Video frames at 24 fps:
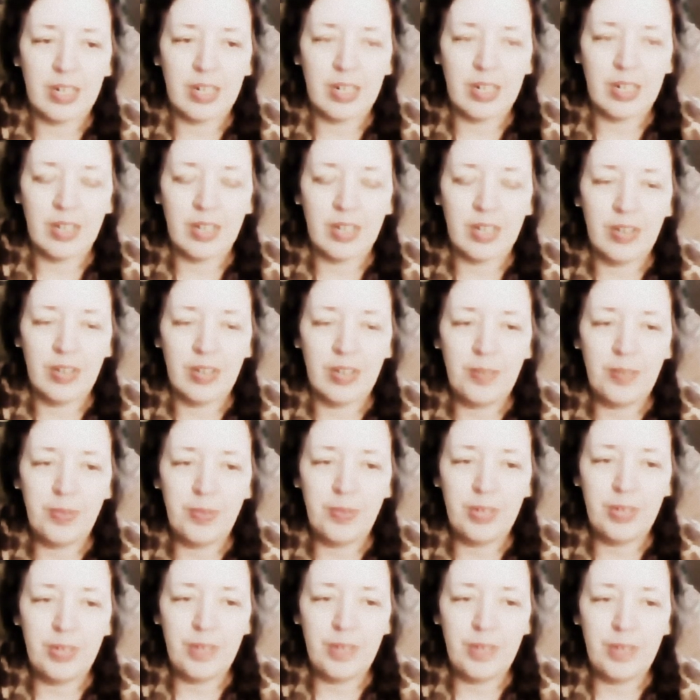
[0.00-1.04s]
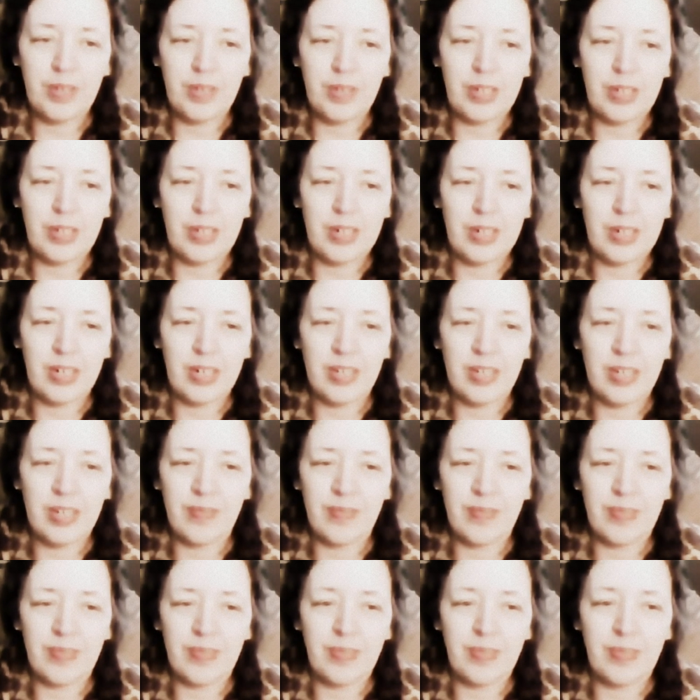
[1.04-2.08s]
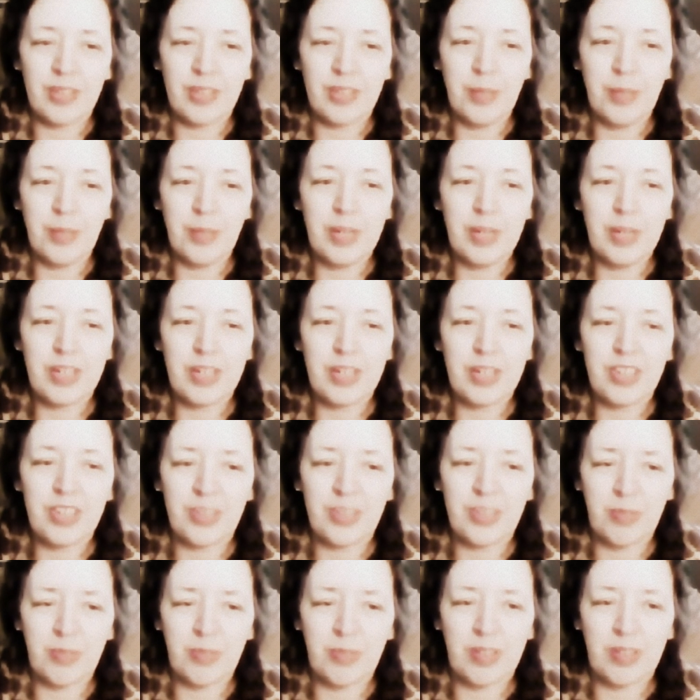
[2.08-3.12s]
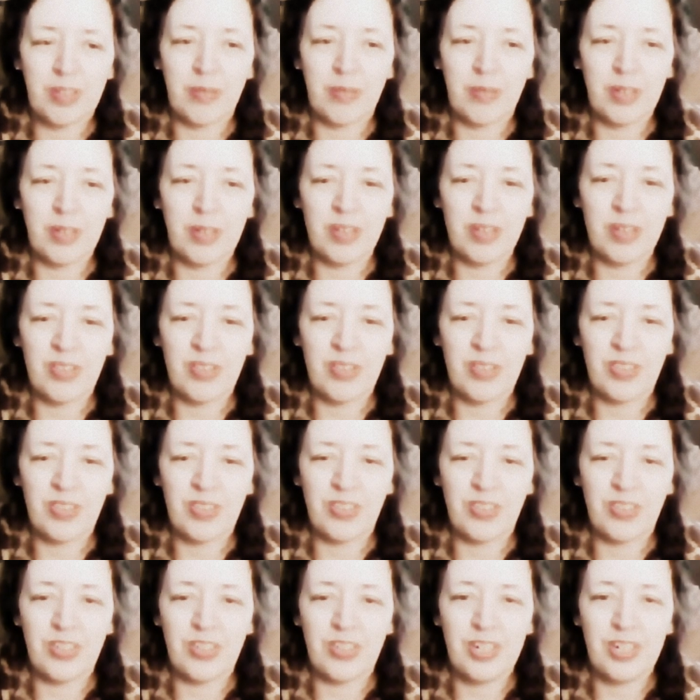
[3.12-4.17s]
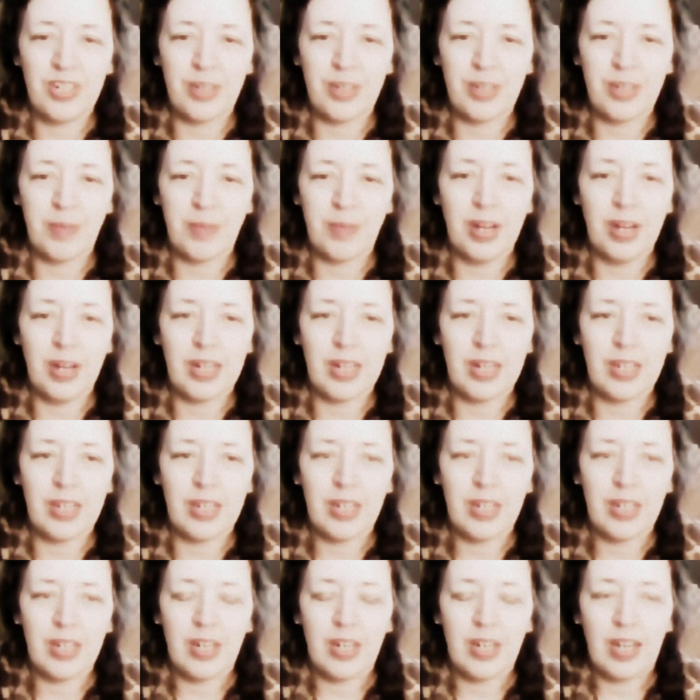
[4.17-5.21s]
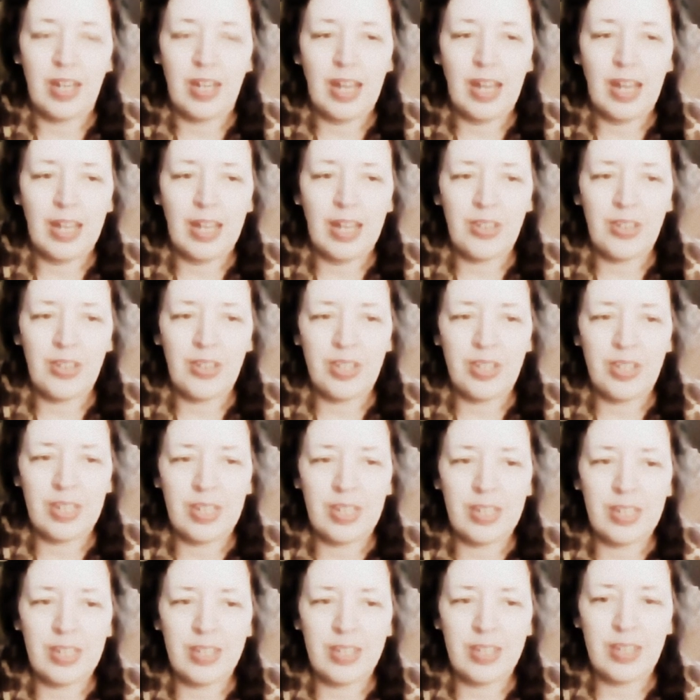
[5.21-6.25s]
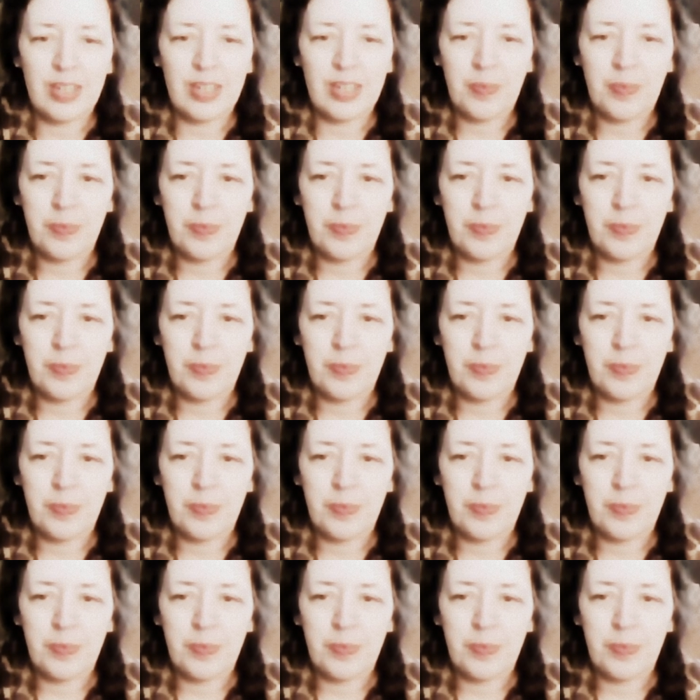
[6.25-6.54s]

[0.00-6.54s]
I couldn't believe it. It was somebody with a real sick mind has this